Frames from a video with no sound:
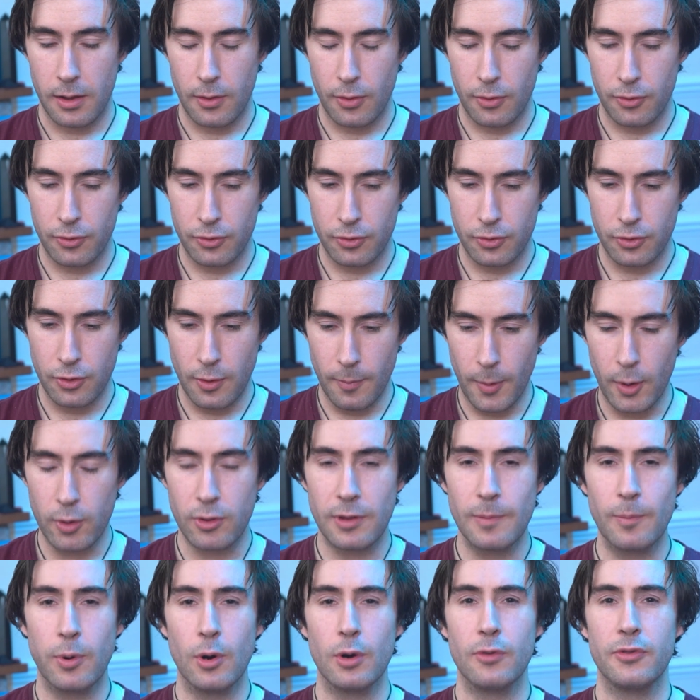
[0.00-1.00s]
the most
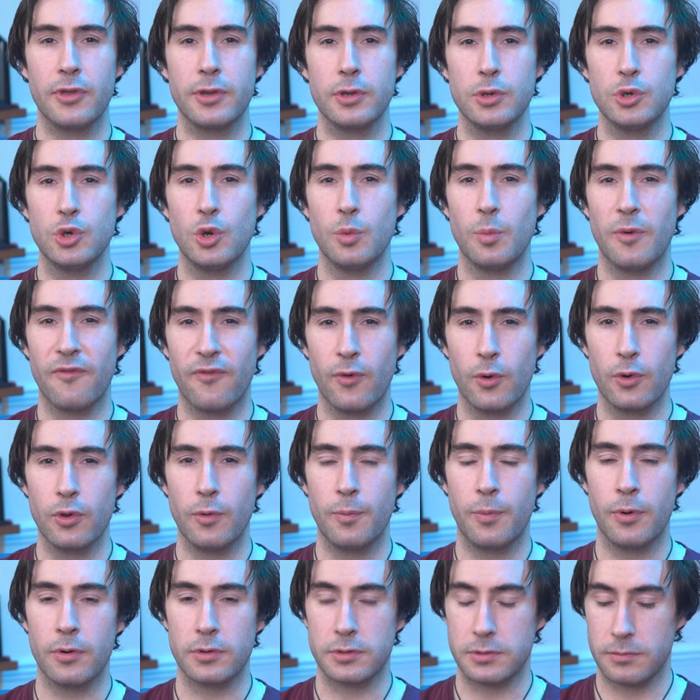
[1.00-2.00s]
important thing you do before you
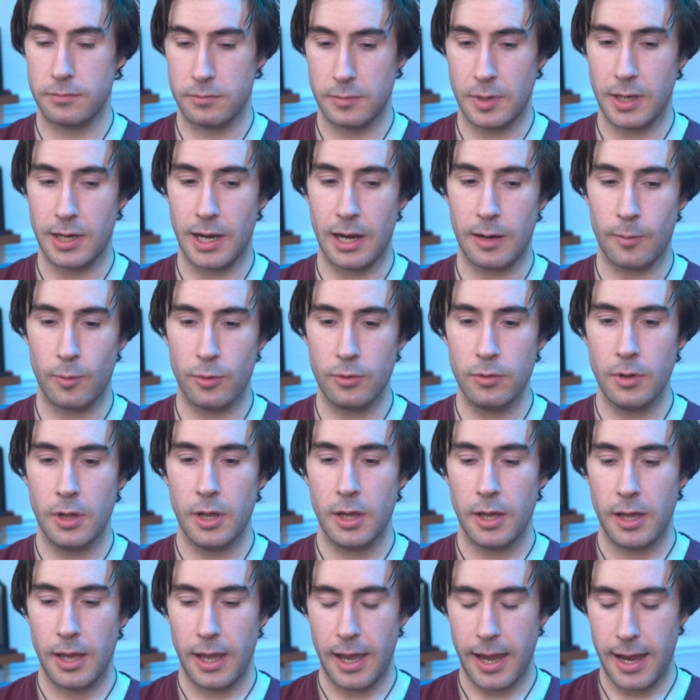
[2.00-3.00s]
push an animal
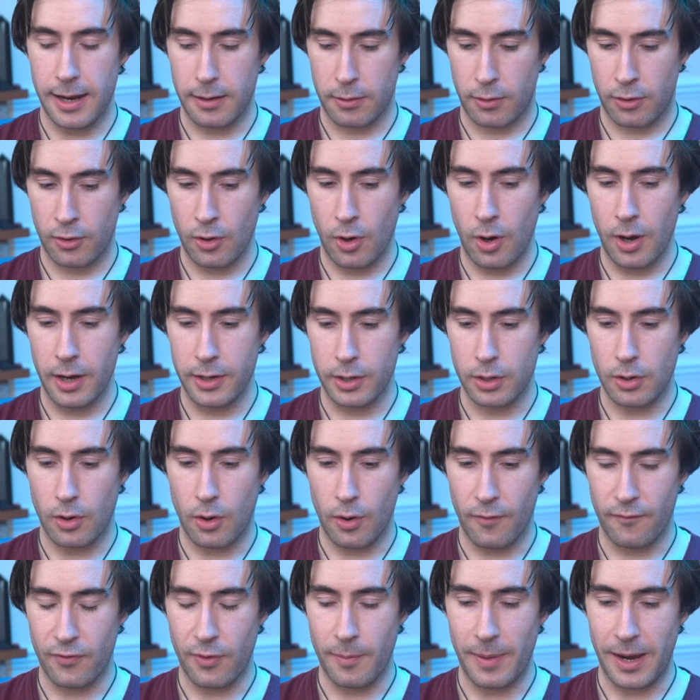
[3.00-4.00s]
outside
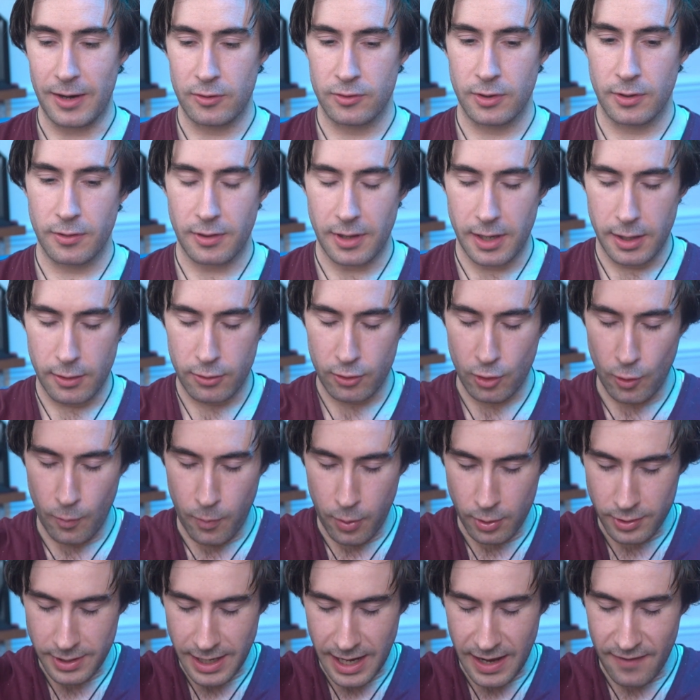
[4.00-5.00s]
of the Matrix is to
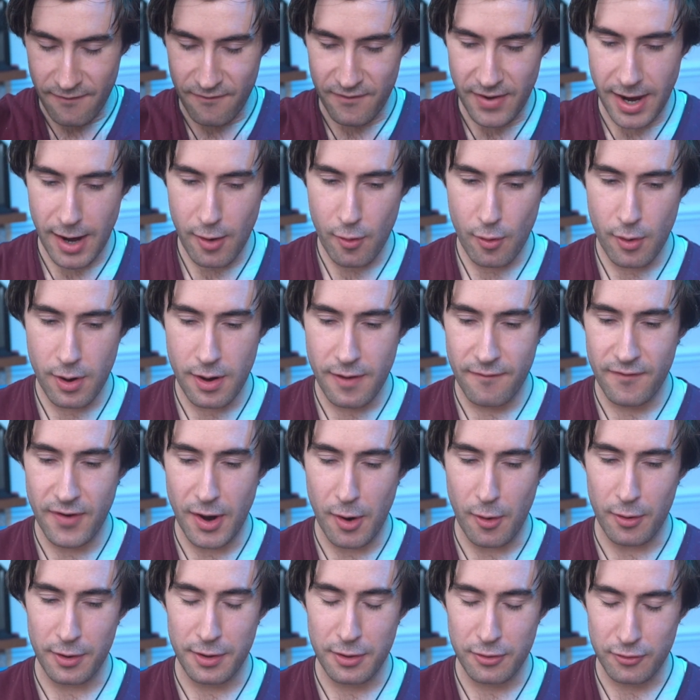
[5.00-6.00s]
put a very,
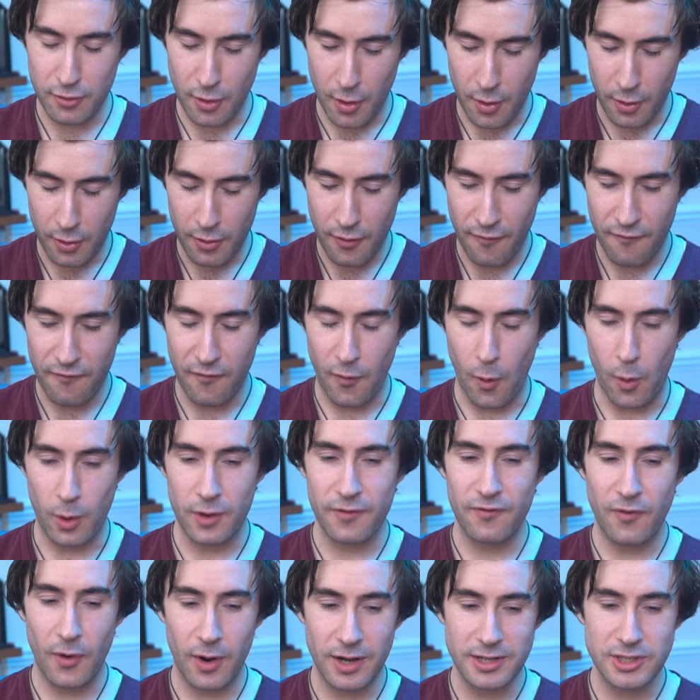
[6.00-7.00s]
very strong
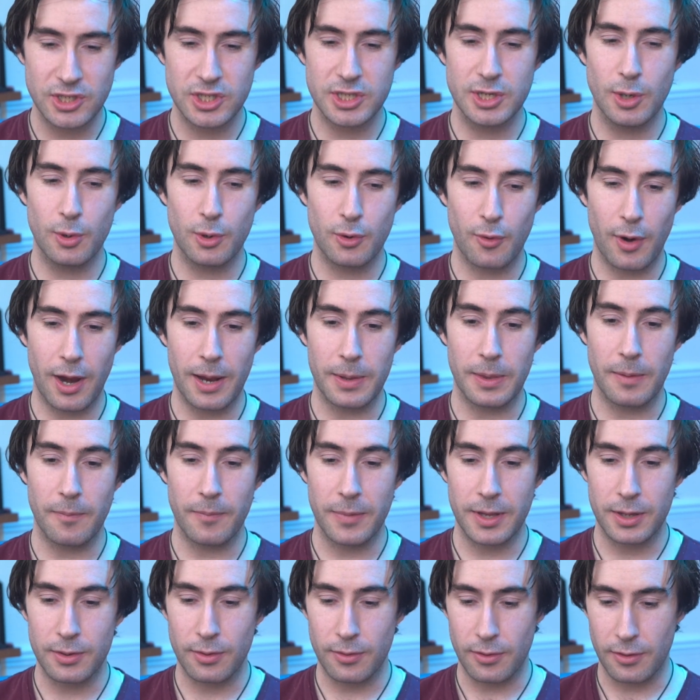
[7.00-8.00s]
fortified shield around them,
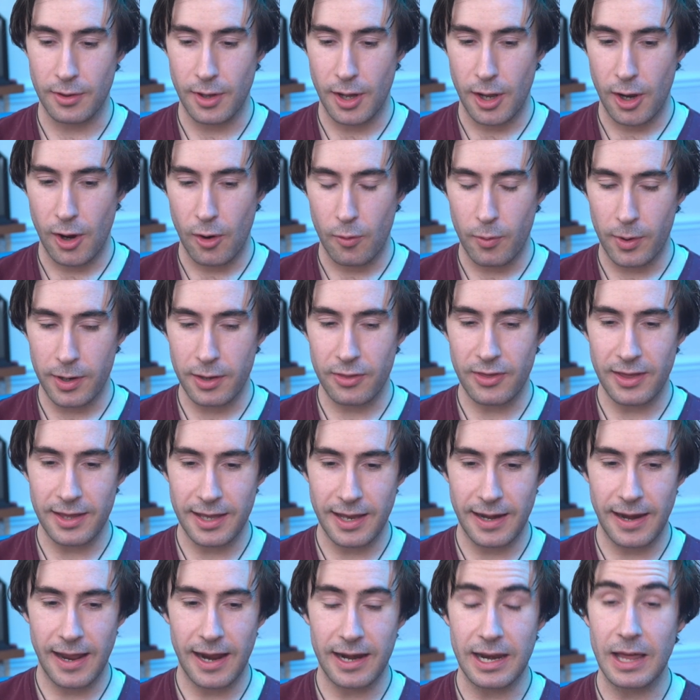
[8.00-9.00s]
because once they
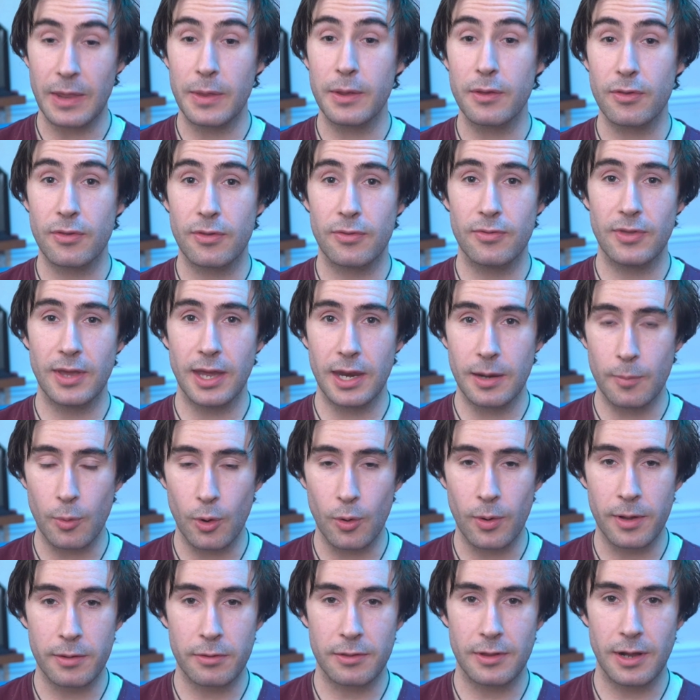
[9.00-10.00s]
get out on this, the
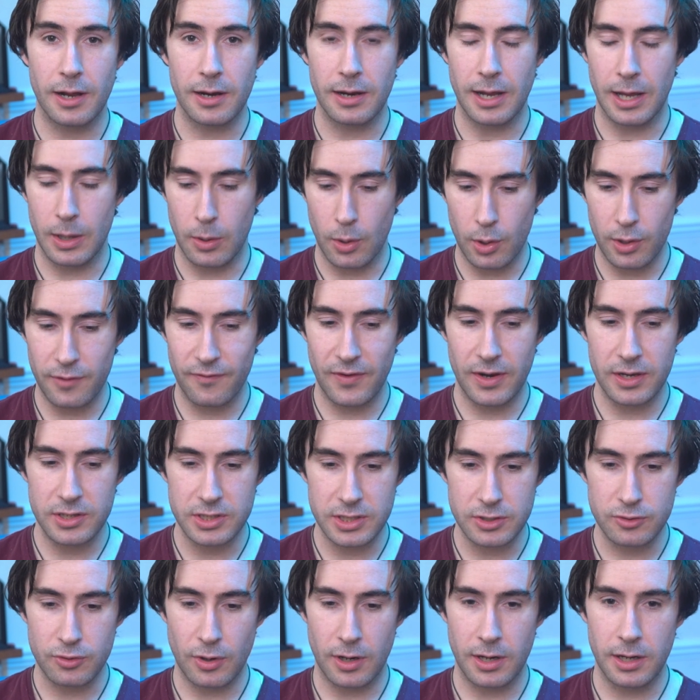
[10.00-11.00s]
animal has done a lot of
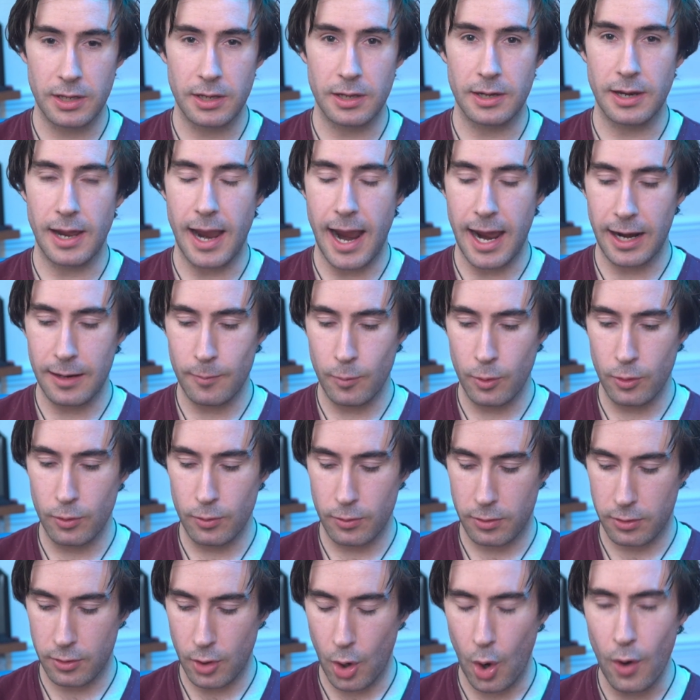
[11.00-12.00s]
energy training, and
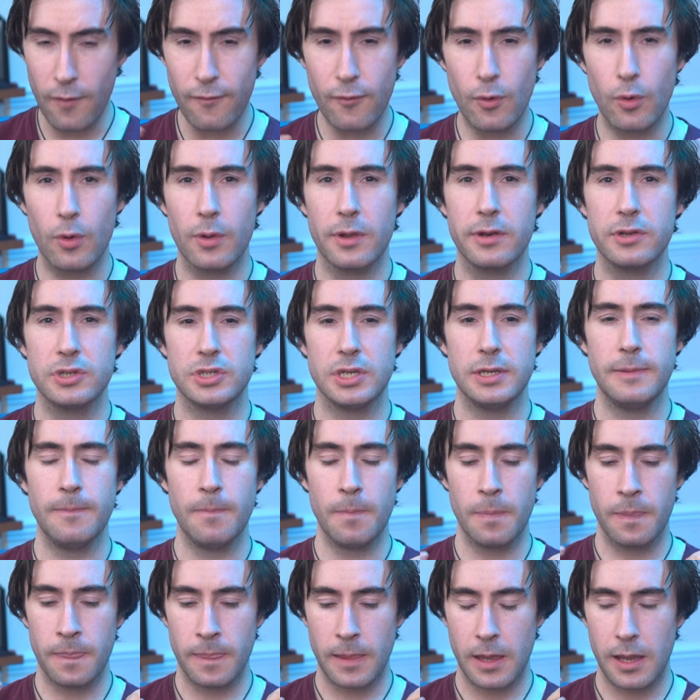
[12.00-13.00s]
animals' overall energy
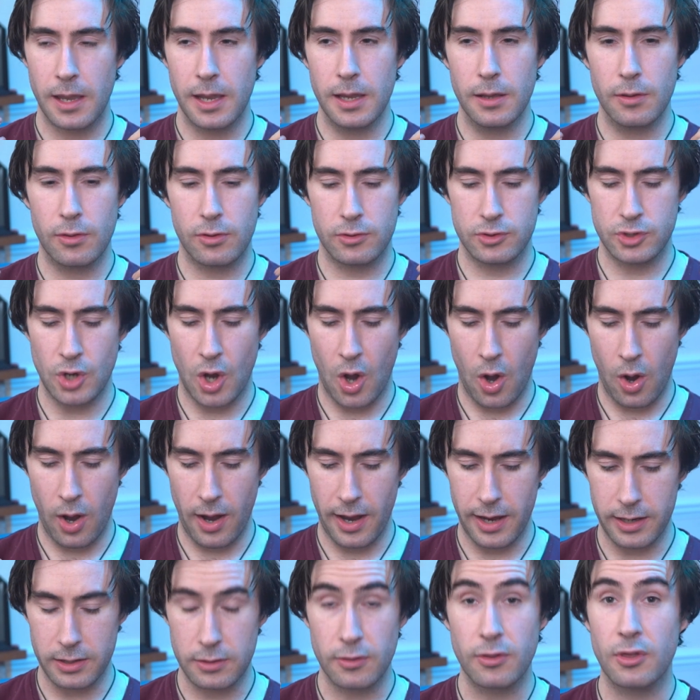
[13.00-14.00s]
is
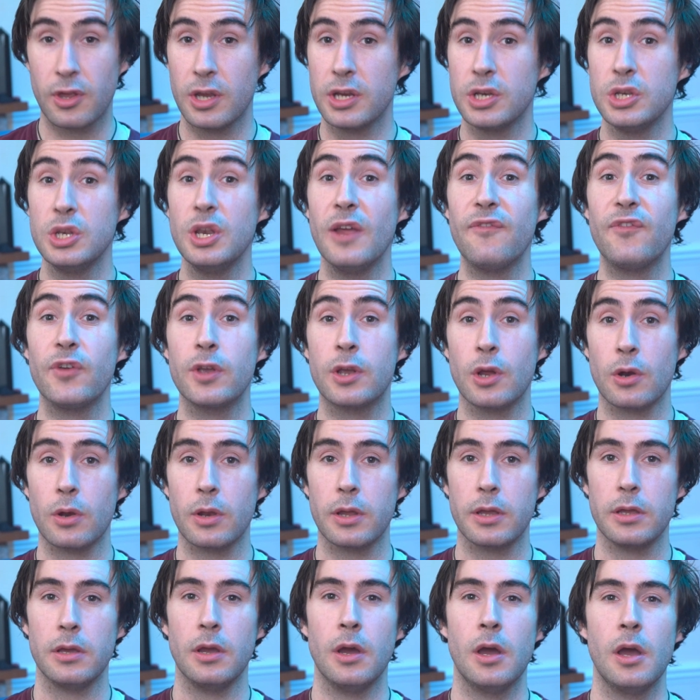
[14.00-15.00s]
tied
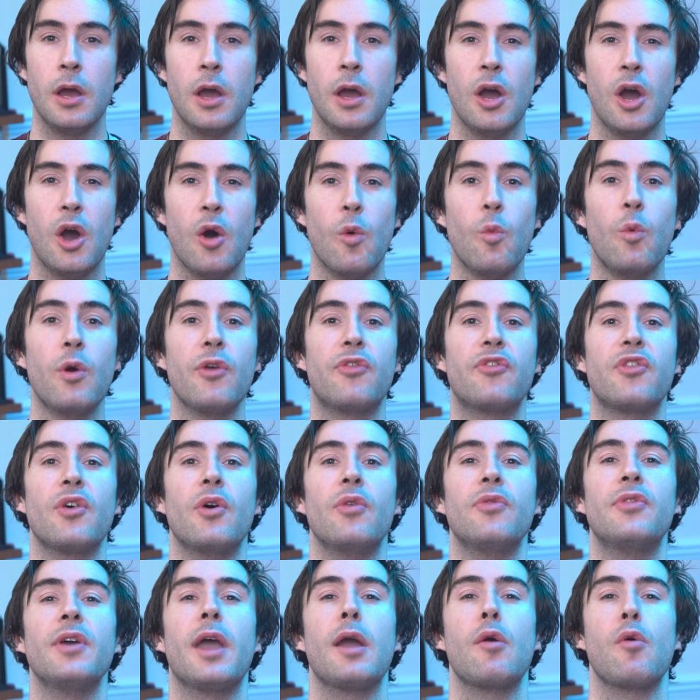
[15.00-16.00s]
significantly with
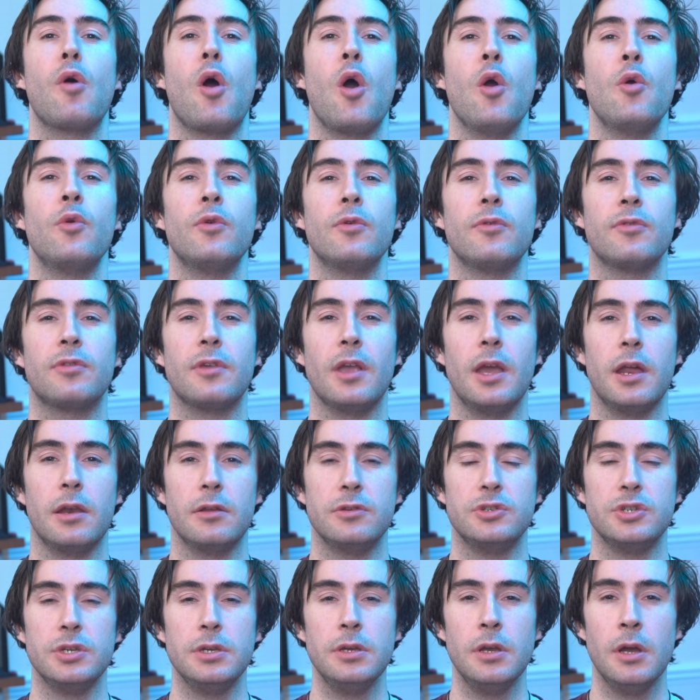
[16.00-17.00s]
their owner's
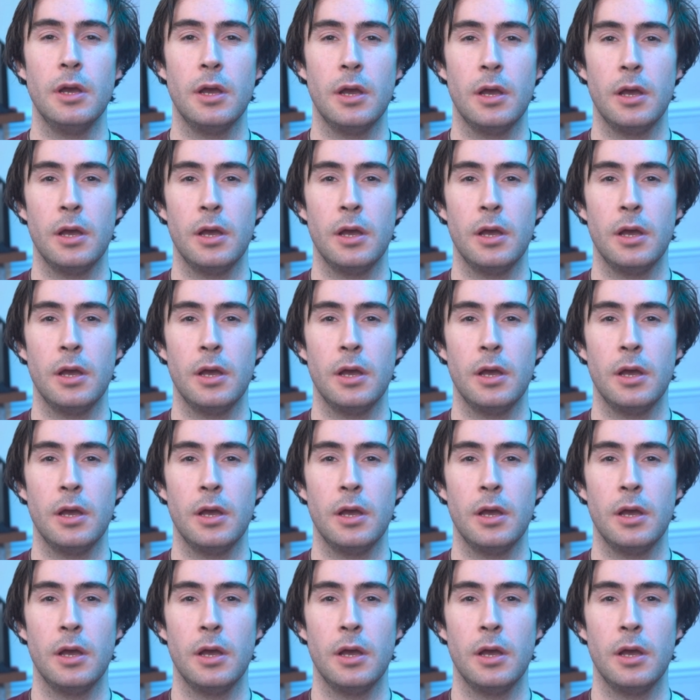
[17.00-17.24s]
energy.